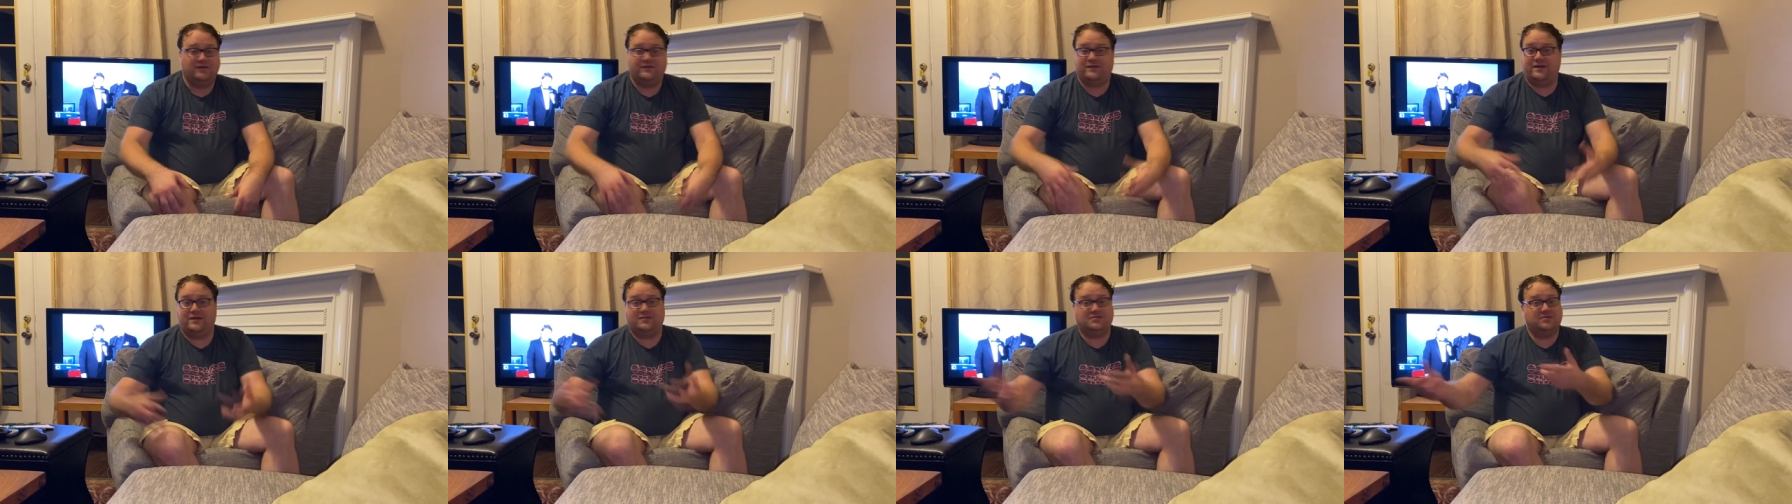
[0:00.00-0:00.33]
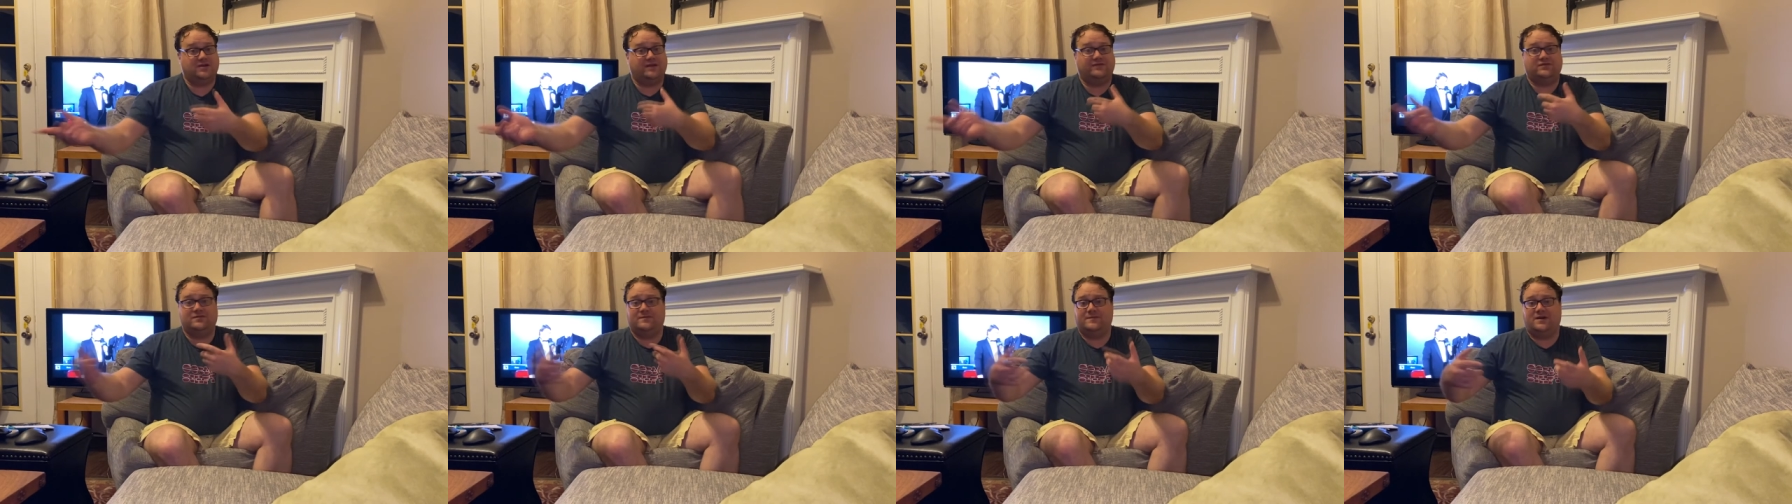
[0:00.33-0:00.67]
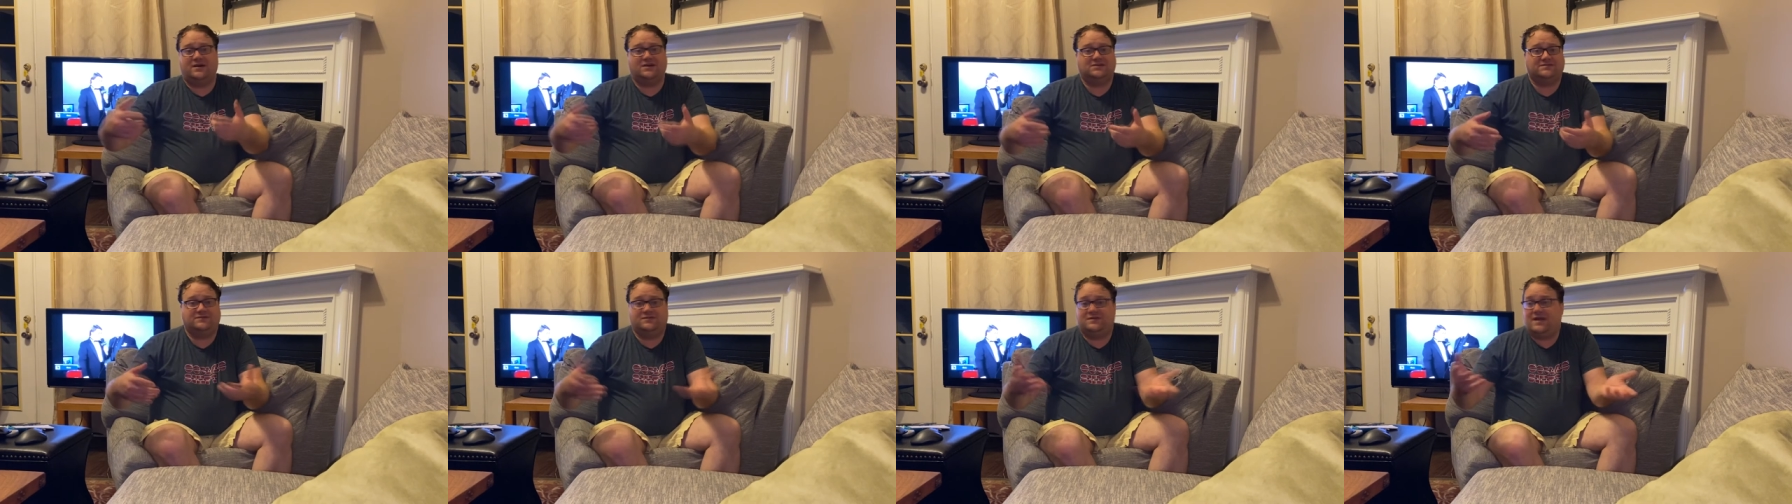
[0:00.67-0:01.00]
you gotta drive from
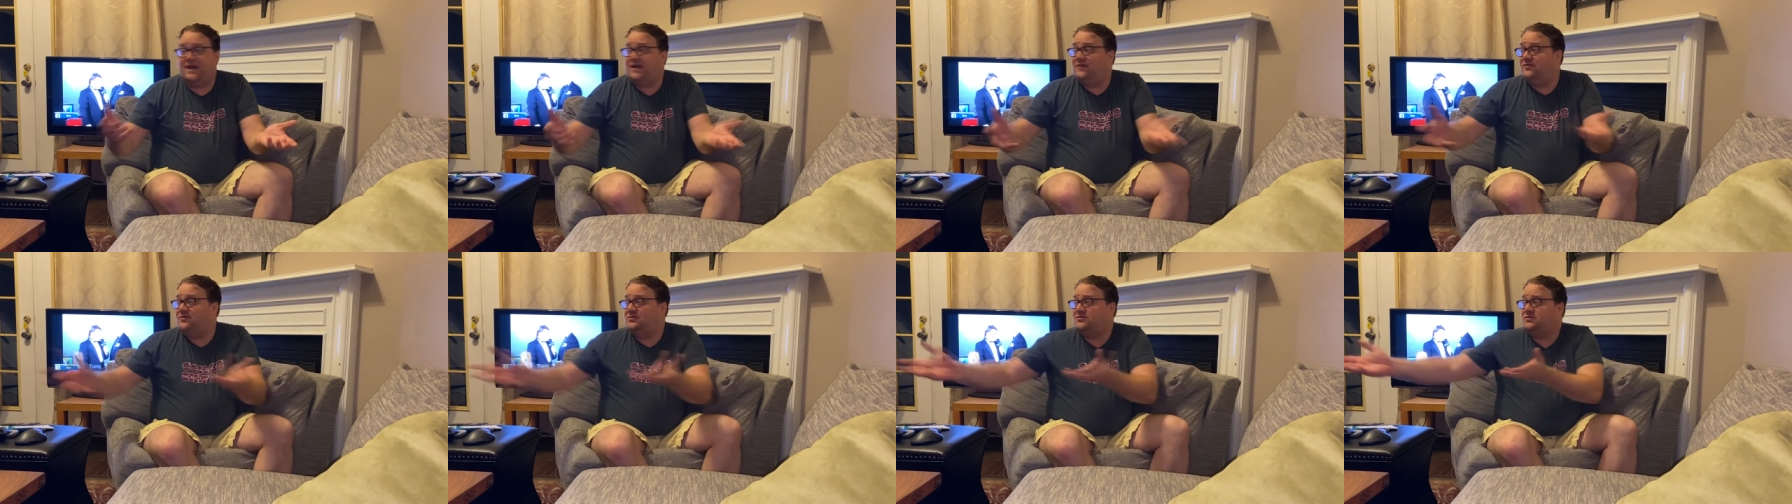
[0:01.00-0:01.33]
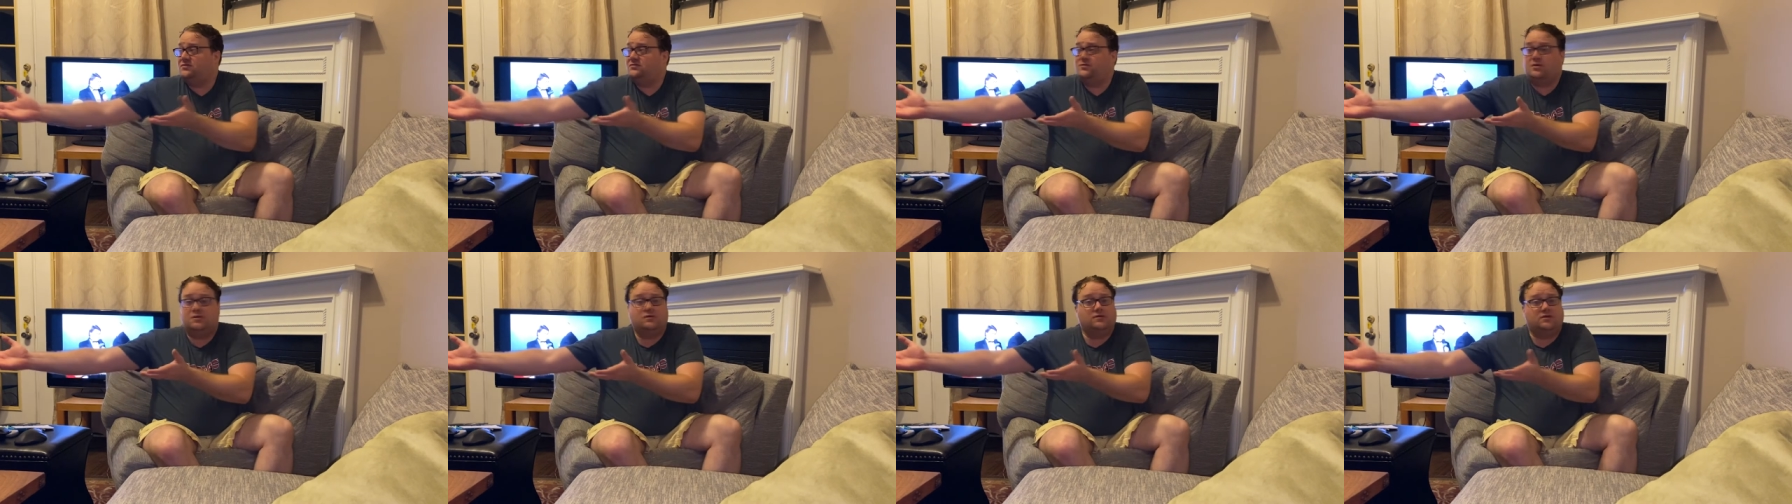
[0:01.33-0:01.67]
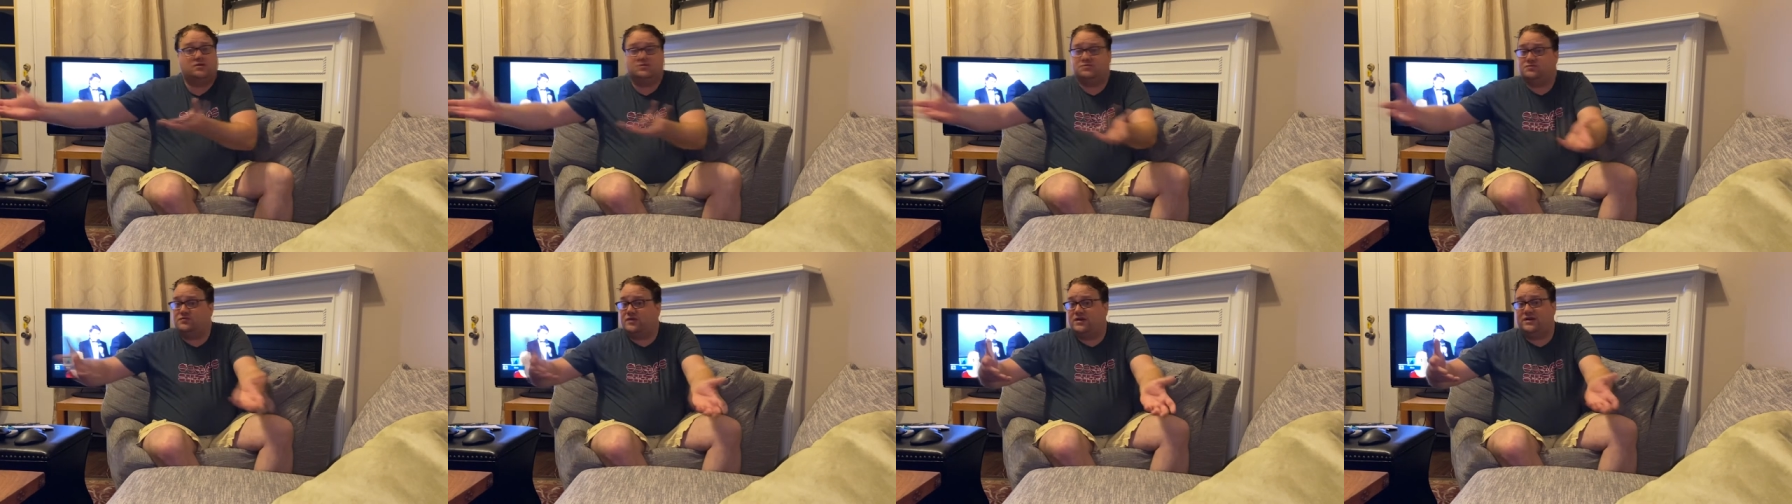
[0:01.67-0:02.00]
Knoxville. Hey, there's a road
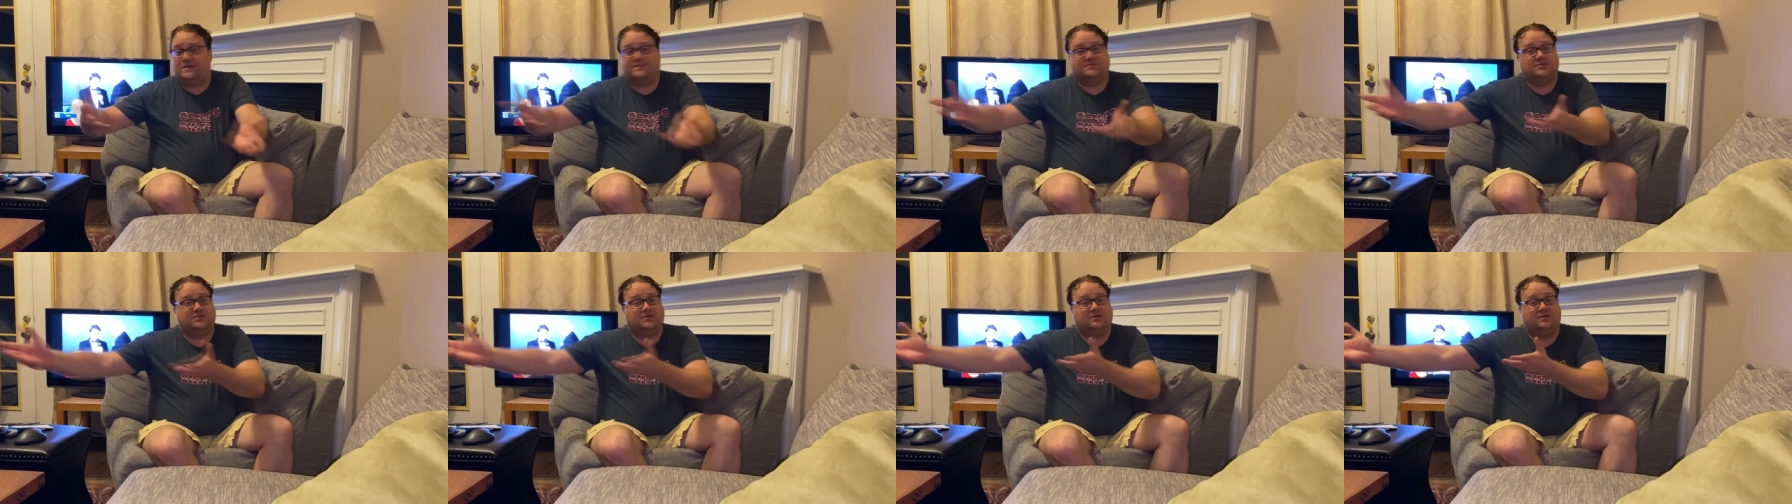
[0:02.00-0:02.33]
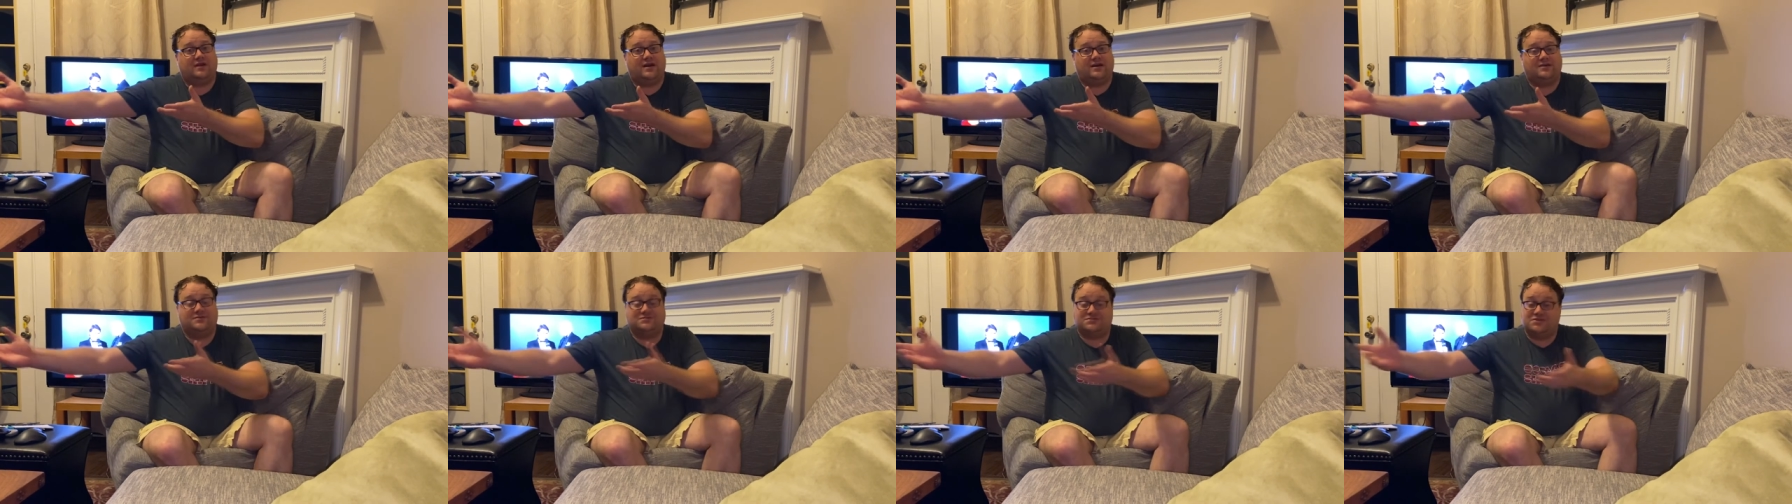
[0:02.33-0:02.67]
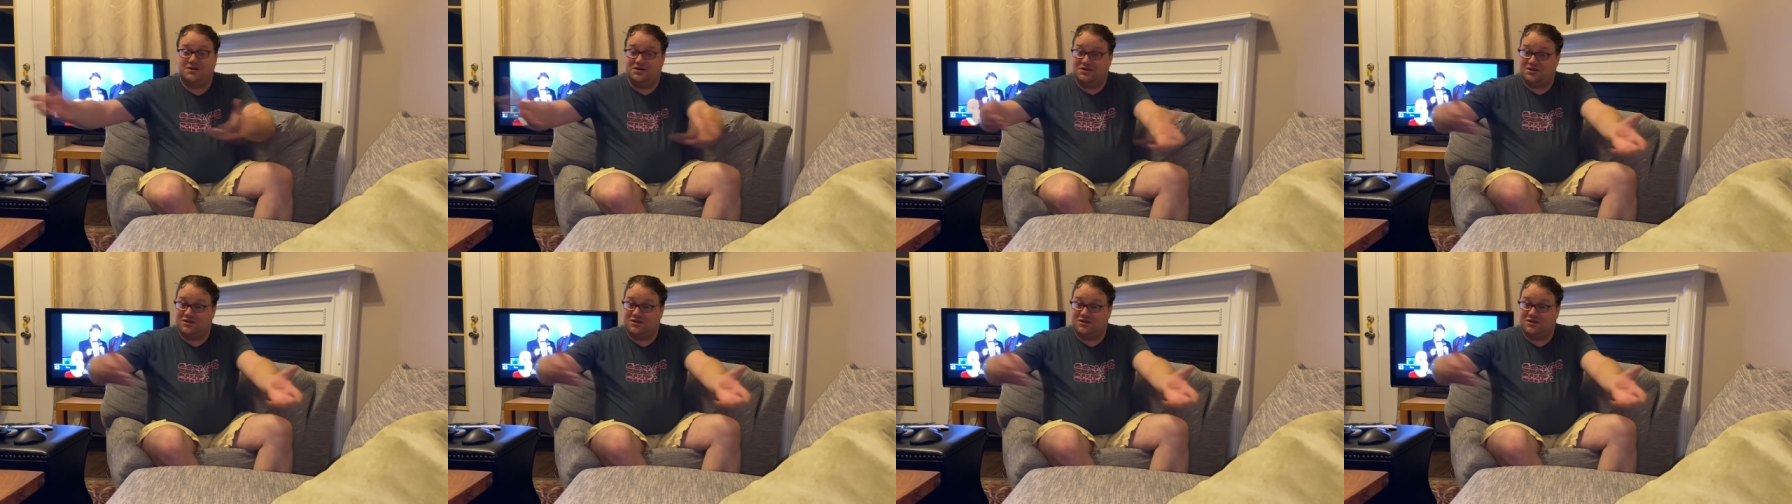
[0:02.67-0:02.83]
goes right up to your house,